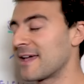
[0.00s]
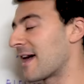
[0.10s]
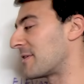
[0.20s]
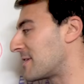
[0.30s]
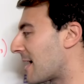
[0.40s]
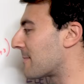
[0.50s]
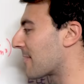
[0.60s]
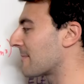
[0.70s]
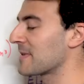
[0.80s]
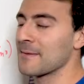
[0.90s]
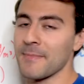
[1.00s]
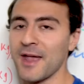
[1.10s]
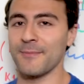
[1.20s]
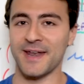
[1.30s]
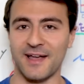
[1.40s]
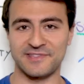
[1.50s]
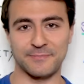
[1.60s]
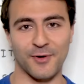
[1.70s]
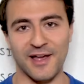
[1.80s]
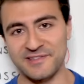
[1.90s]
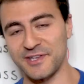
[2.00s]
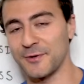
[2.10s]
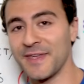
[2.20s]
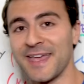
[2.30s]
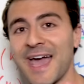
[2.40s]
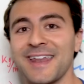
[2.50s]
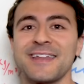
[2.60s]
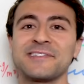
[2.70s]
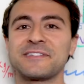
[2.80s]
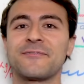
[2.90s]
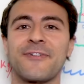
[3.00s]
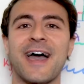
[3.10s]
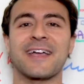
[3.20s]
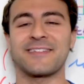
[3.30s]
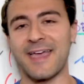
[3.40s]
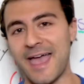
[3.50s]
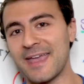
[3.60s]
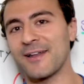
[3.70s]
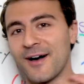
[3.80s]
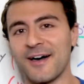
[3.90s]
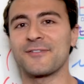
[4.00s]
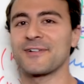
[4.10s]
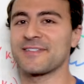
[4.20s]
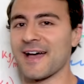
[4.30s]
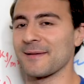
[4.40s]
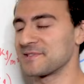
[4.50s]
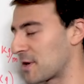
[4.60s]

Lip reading: And the number may or may not surprise you, and it is in fact 800 times.